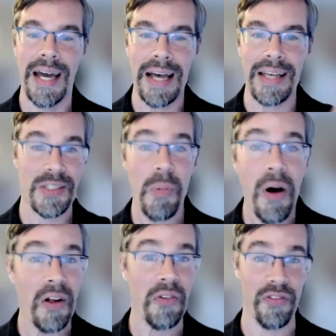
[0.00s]
a
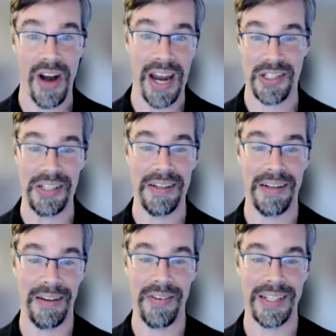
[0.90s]
small fraction
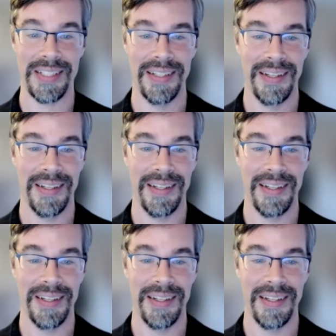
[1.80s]
of it."